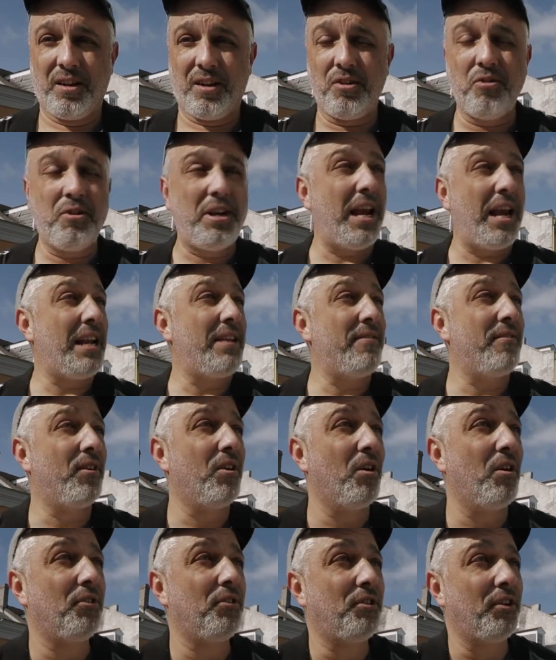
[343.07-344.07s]
You can't even
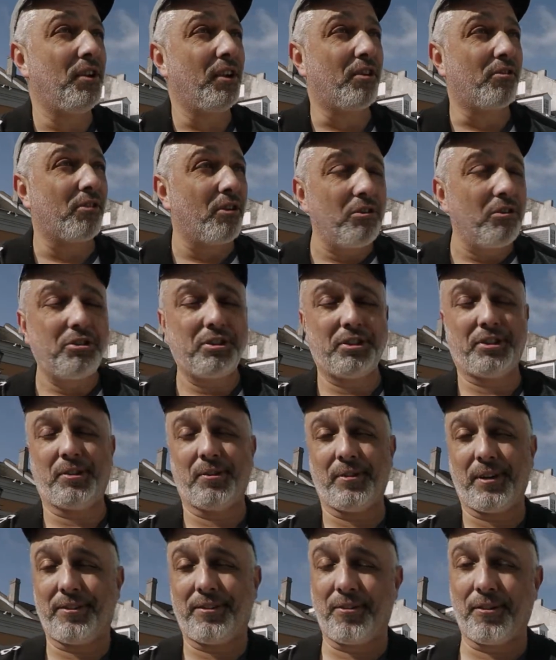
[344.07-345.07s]
go to the grocery
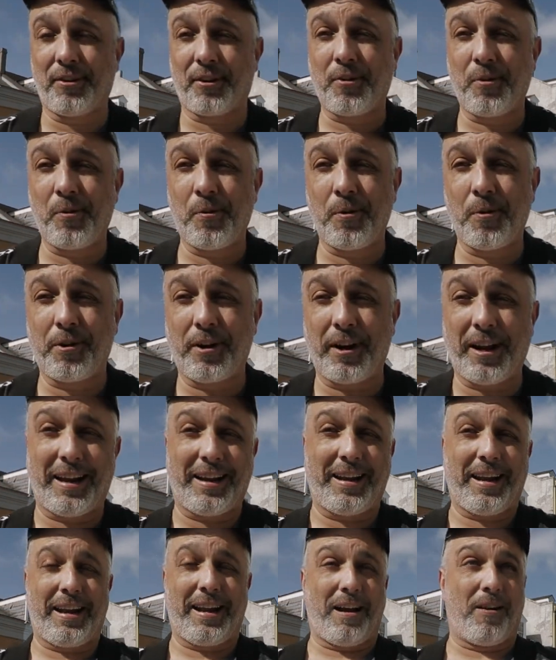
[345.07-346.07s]
store that's on the corner and
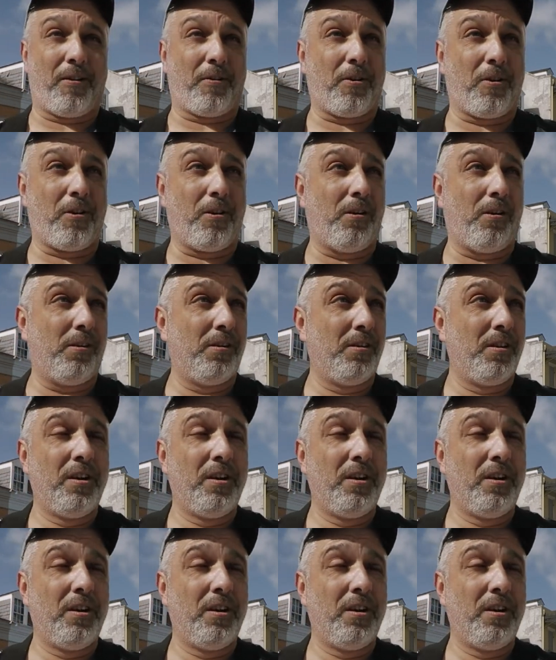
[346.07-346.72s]
get alcohol.